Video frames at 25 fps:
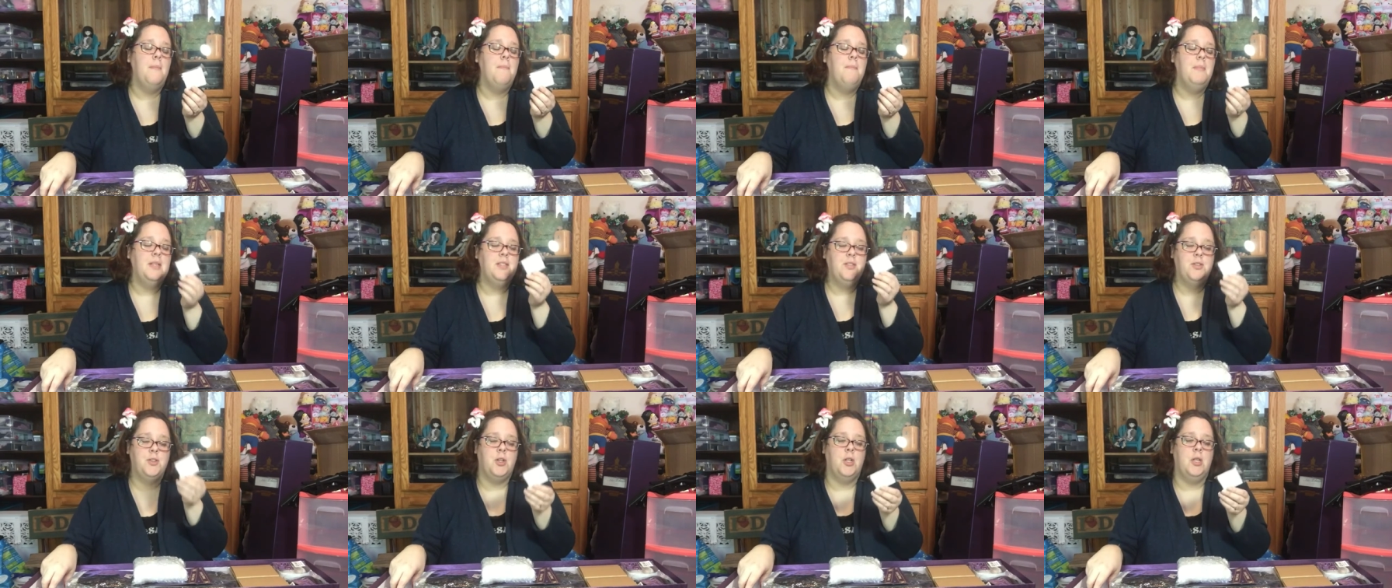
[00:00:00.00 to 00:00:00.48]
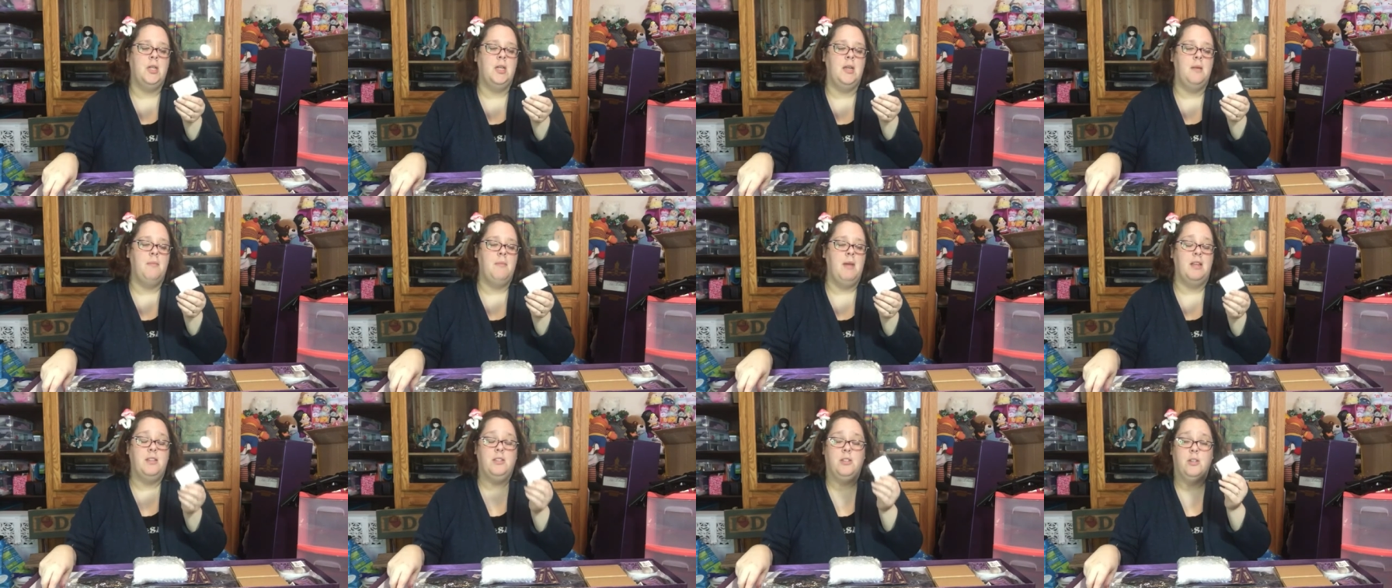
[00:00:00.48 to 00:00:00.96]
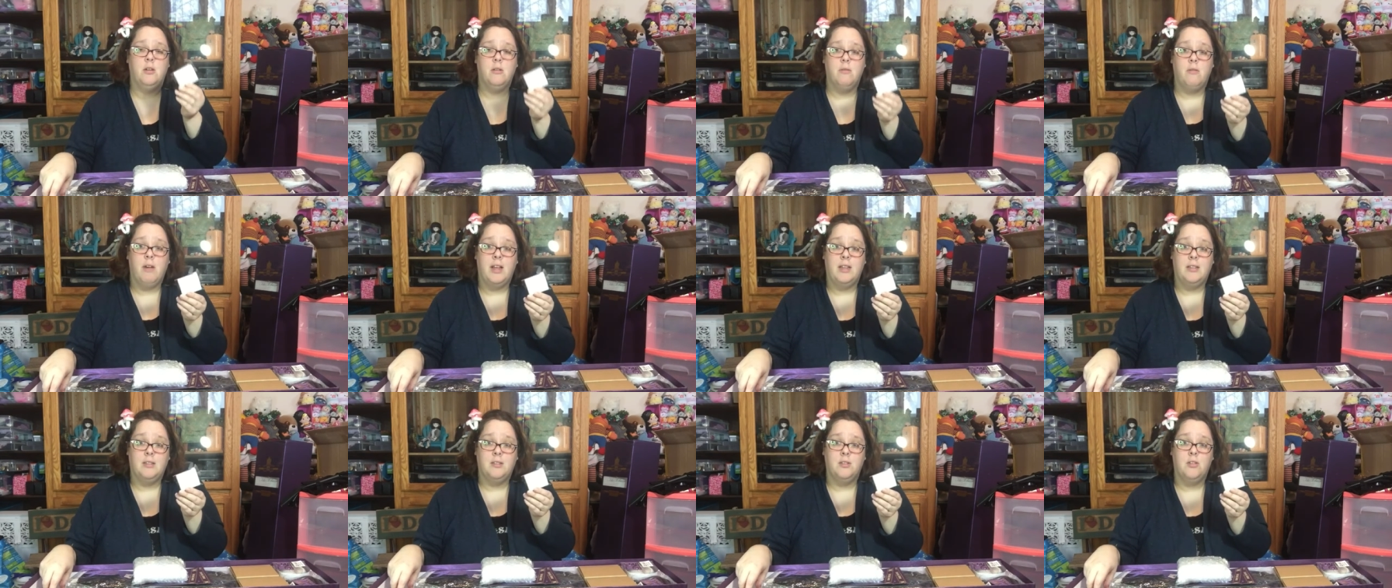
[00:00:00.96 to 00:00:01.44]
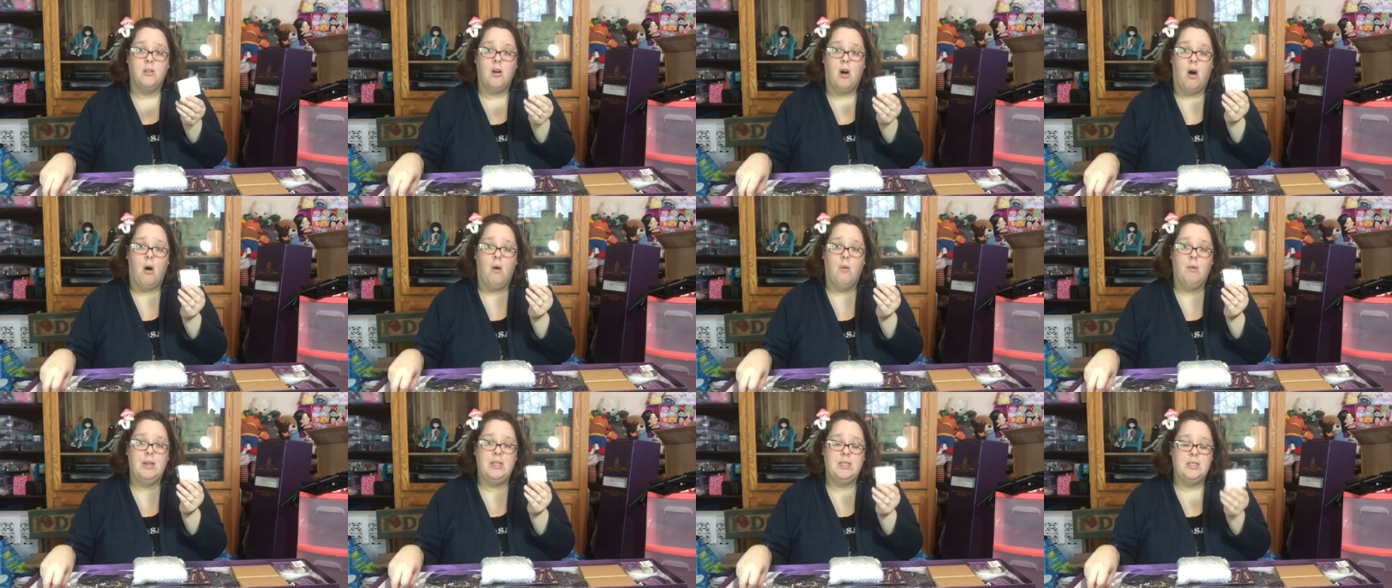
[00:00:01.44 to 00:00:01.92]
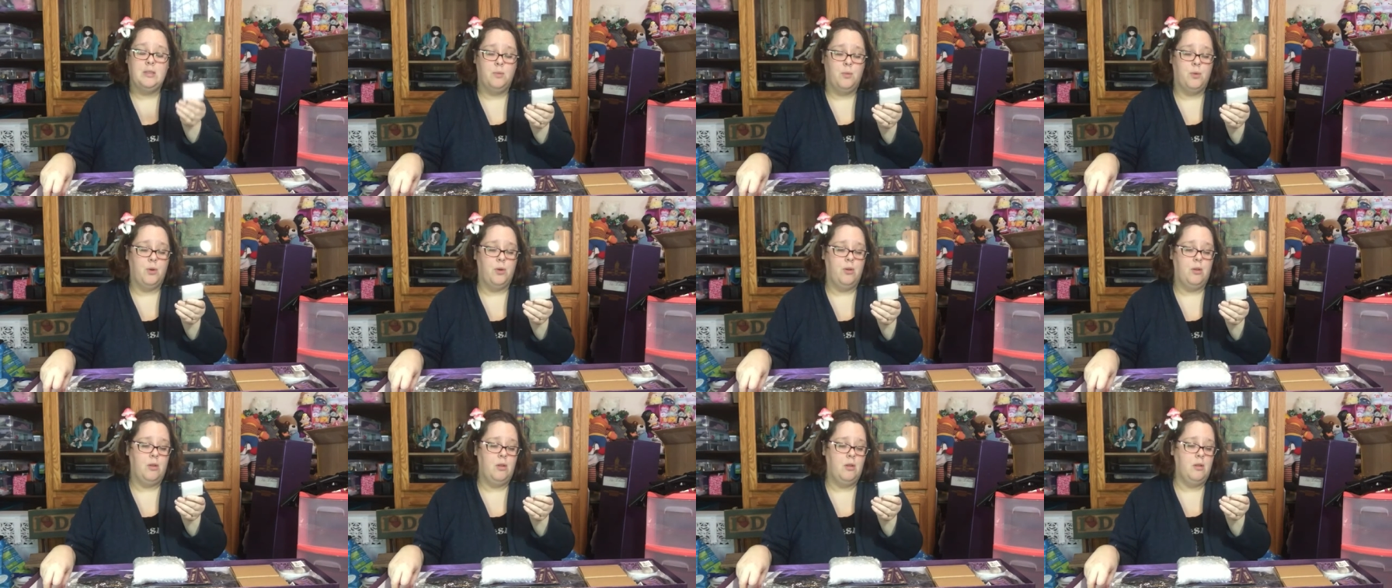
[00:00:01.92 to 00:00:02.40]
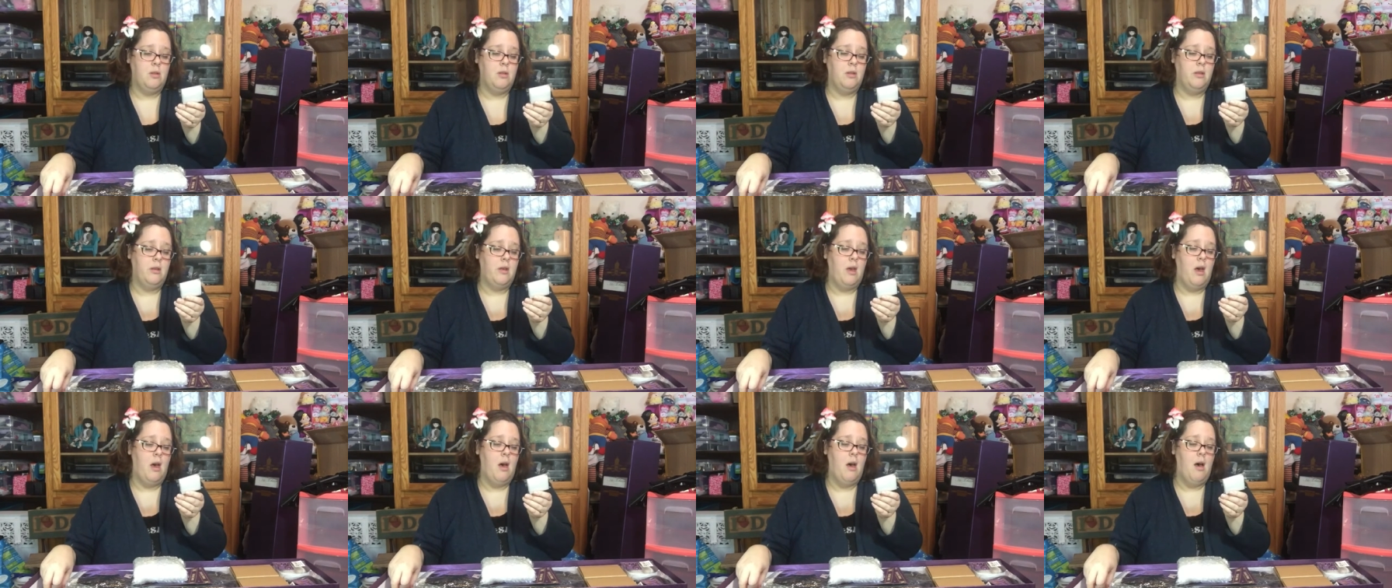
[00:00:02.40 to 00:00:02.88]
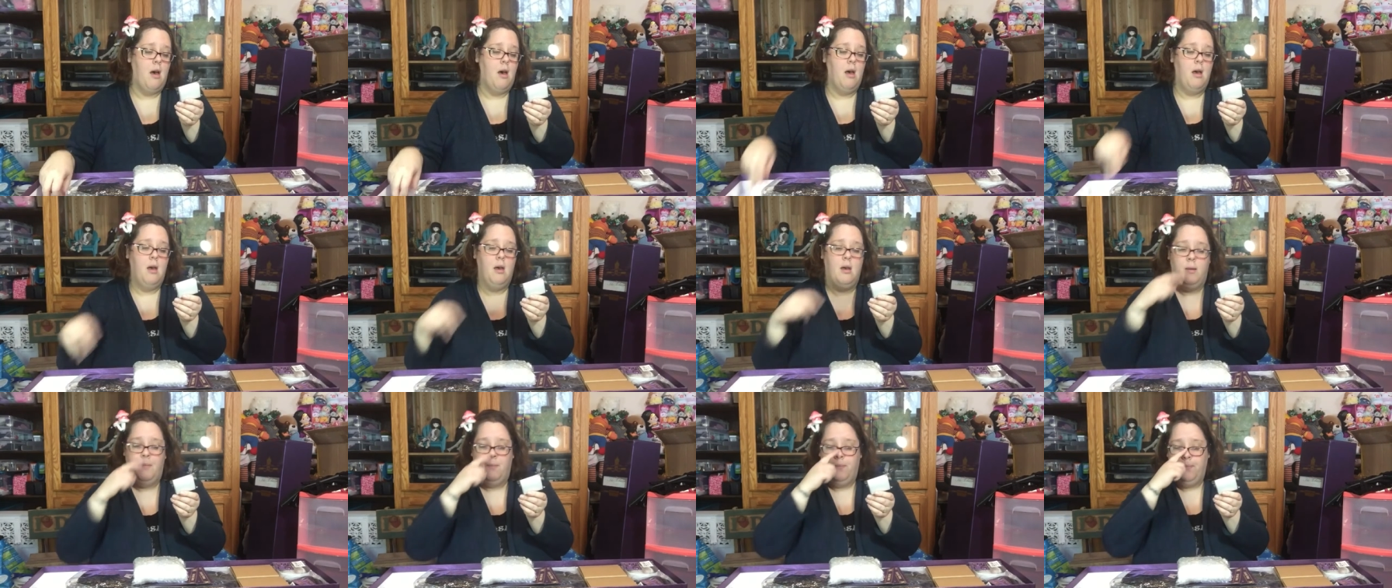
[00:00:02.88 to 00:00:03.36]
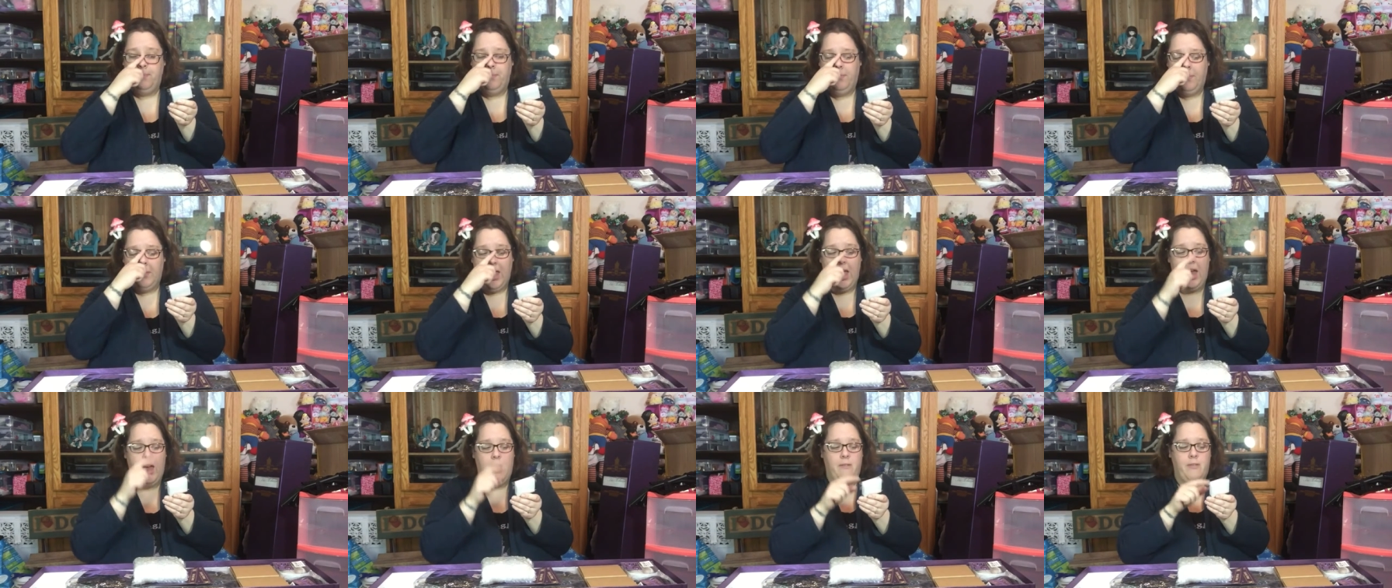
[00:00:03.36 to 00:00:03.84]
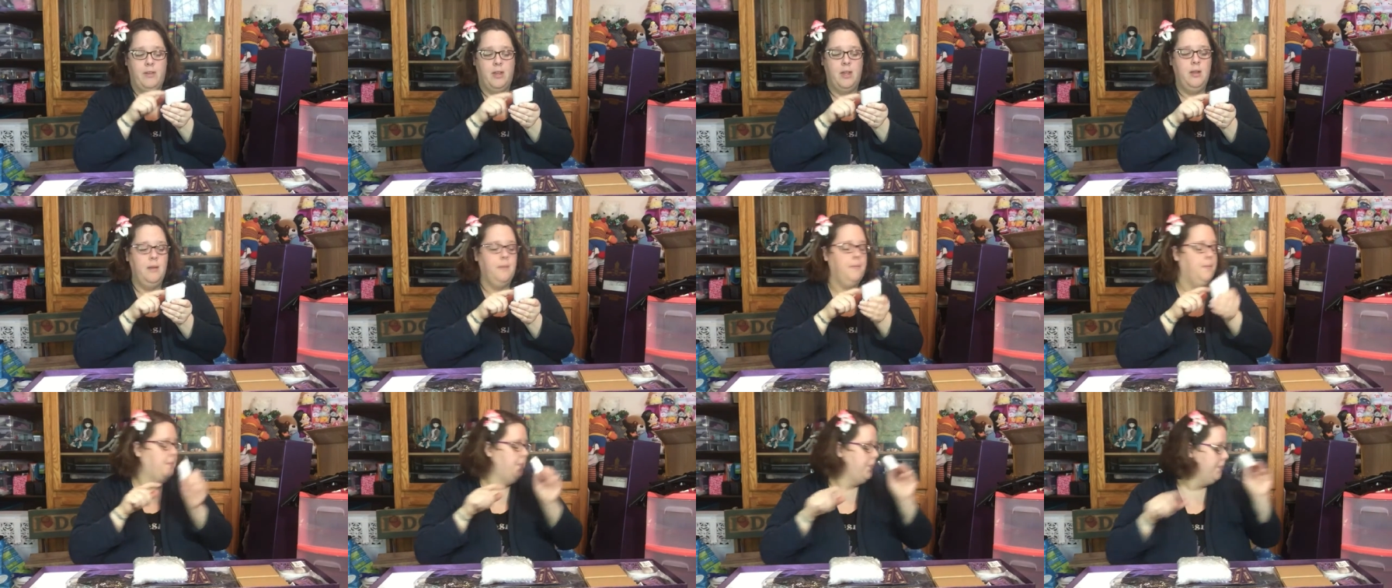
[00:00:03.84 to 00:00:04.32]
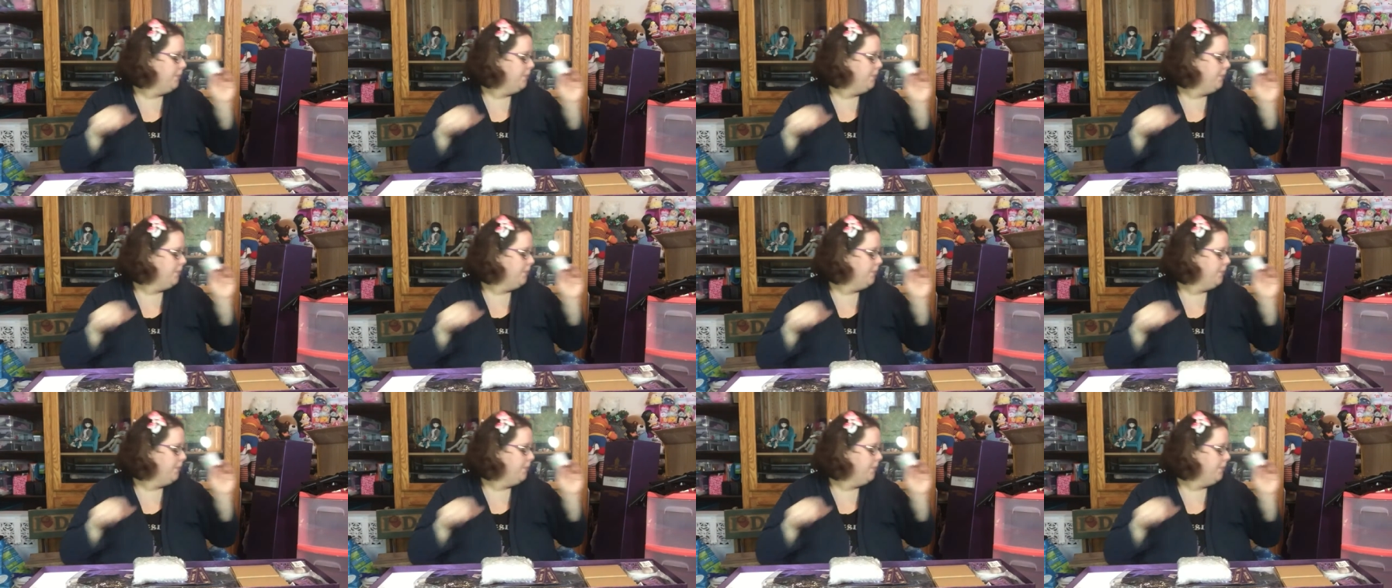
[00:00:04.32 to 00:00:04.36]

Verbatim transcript: Mister Clean Magic Eraser, always worth uh, having.